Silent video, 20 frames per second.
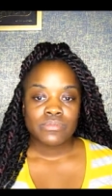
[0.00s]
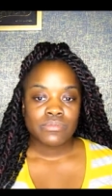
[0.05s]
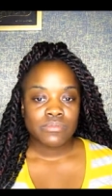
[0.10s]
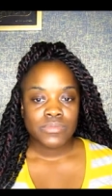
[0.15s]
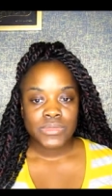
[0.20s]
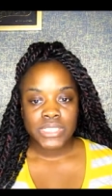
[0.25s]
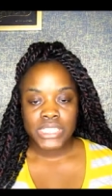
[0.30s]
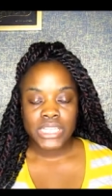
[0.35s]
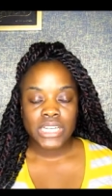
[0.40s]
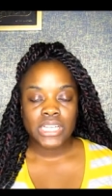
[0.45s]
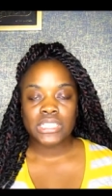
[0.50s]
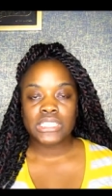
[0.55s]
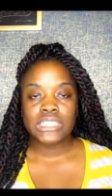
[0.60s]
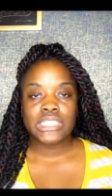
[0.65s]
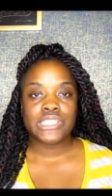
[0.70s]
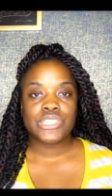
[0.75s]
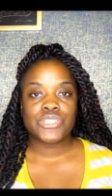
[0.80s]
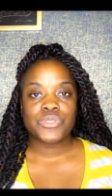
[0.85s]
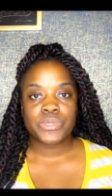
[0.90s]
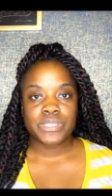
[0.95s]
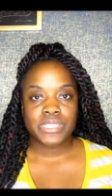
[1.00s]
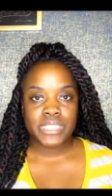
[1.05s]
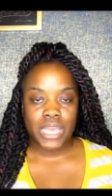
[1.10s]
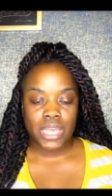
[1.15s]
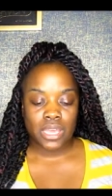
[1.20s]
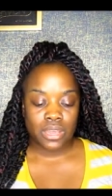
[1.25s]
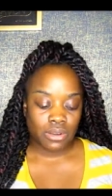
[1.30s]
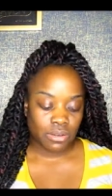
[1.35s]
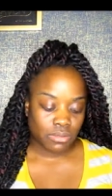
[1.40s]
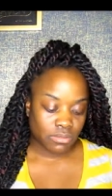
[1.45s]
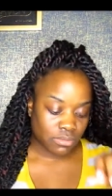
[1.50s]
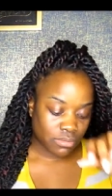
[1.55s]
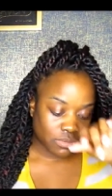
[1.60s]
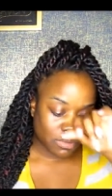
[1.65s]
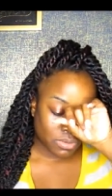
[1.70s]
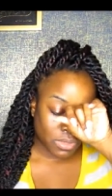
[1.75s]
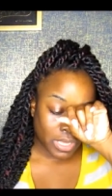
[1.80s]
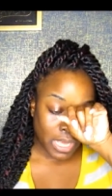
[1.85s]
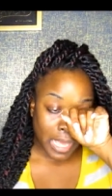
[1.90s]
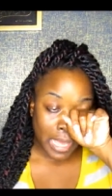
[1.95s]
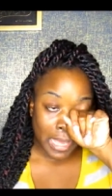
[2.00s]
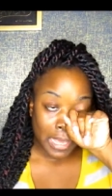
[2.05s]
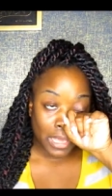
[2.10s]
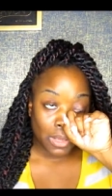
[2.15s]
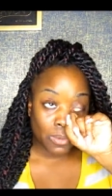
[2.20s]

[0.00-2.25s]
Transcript: Seneglese twist hair. Okay,